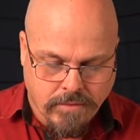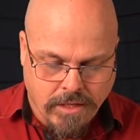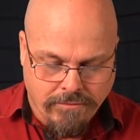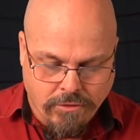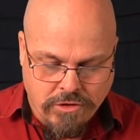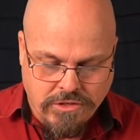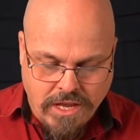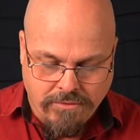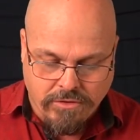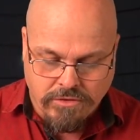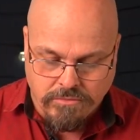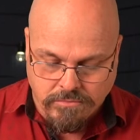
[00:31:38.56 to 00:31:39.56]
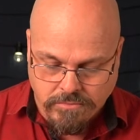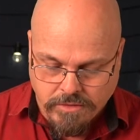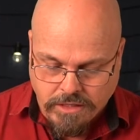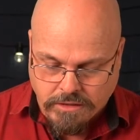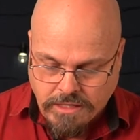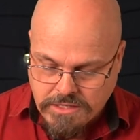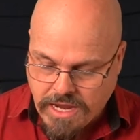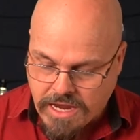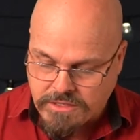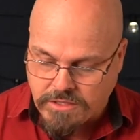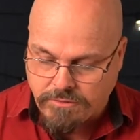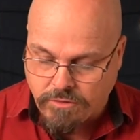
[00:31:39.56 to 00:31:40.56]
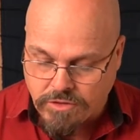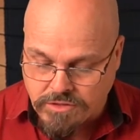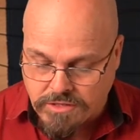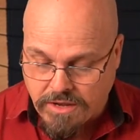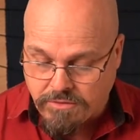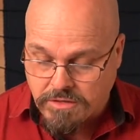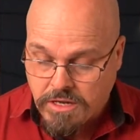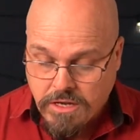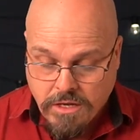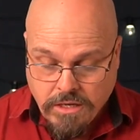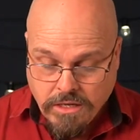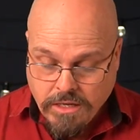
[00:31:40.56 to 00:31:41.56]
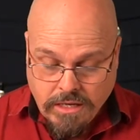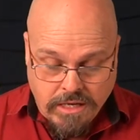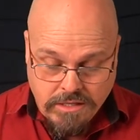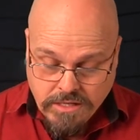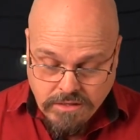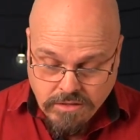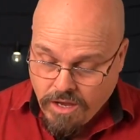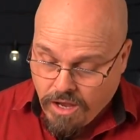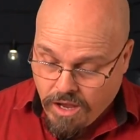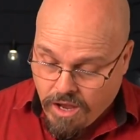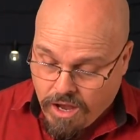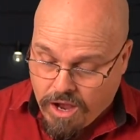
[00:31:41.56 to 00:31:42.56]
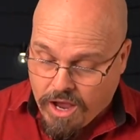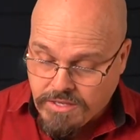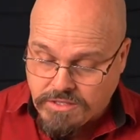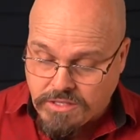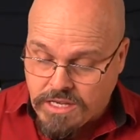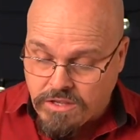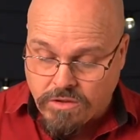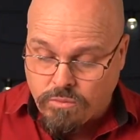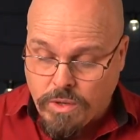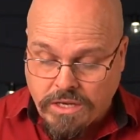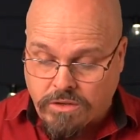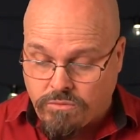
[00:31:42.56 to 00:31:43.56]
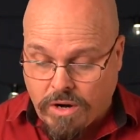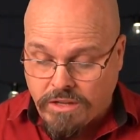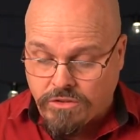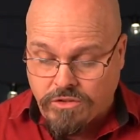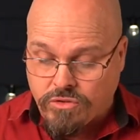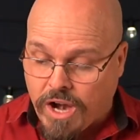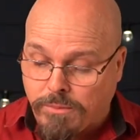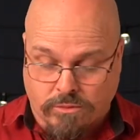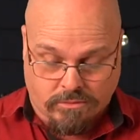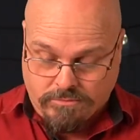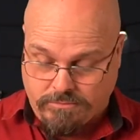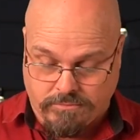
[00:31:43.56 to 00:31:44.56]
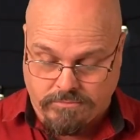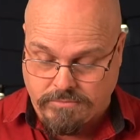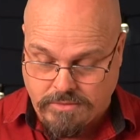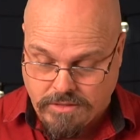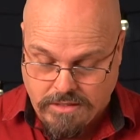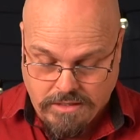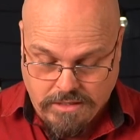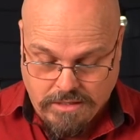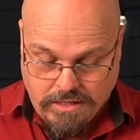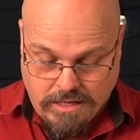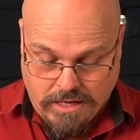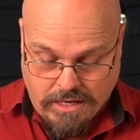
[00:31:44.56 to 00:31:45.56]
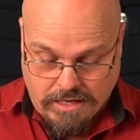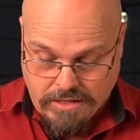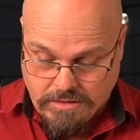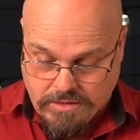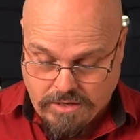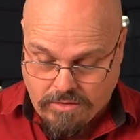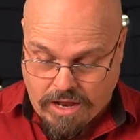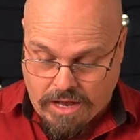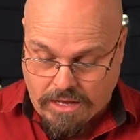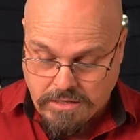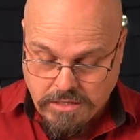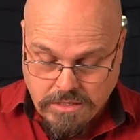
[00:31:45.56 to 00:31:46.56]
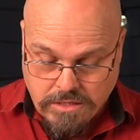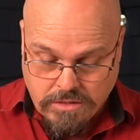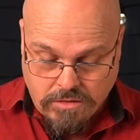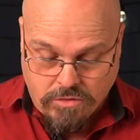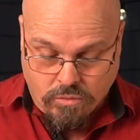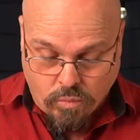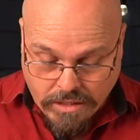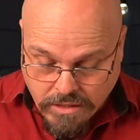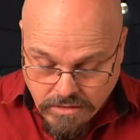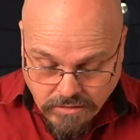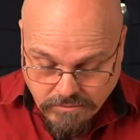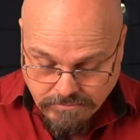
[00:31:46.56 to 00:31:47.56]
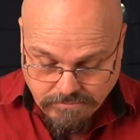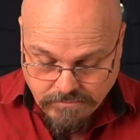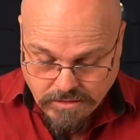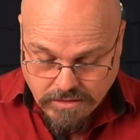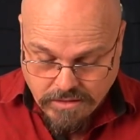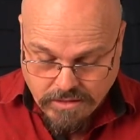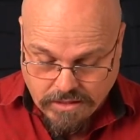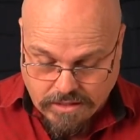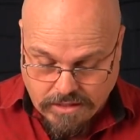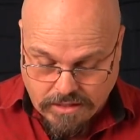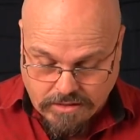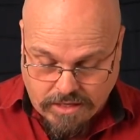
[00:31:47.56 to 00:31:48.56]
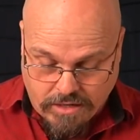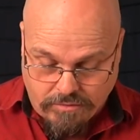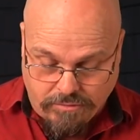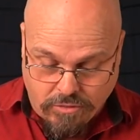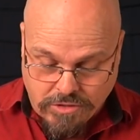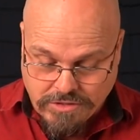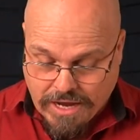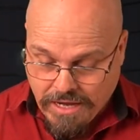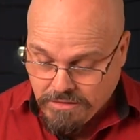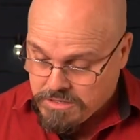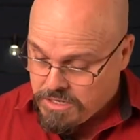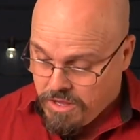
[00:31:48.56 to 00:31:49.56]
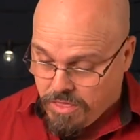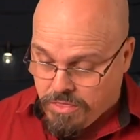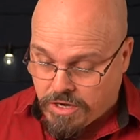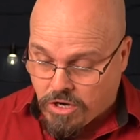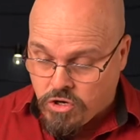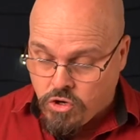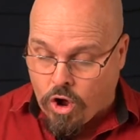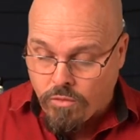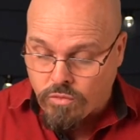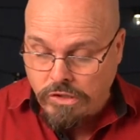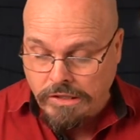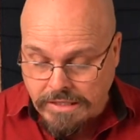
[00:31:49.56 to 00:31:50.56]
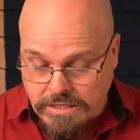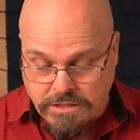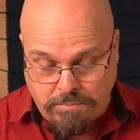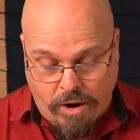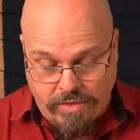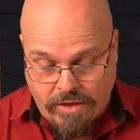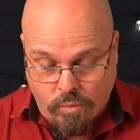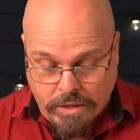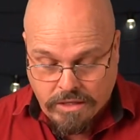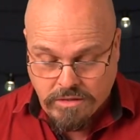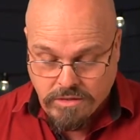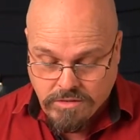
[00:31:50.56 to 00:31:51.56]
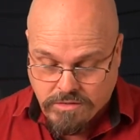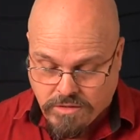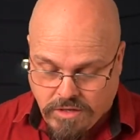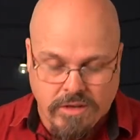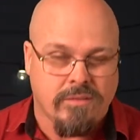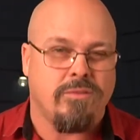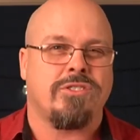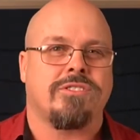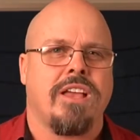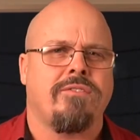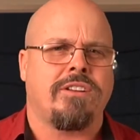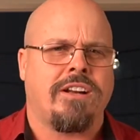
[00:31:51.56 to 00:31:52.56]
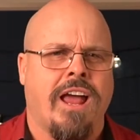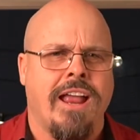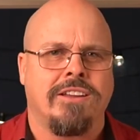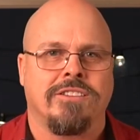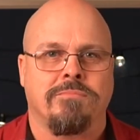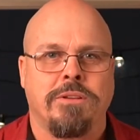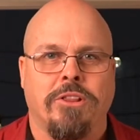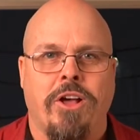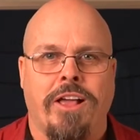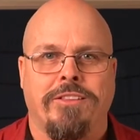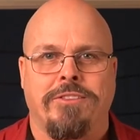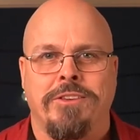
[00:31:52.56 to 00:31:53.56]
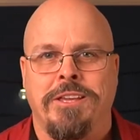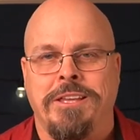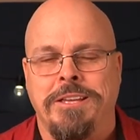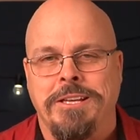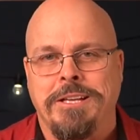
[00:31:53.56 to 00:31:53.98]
in verse 7, Ecclesiastes verse 7, he says, I see that the wicked run into trouble. There are the wicked at the end of verse 8 that are not released by their wickedness. Verse 7 and 8 is a bit like the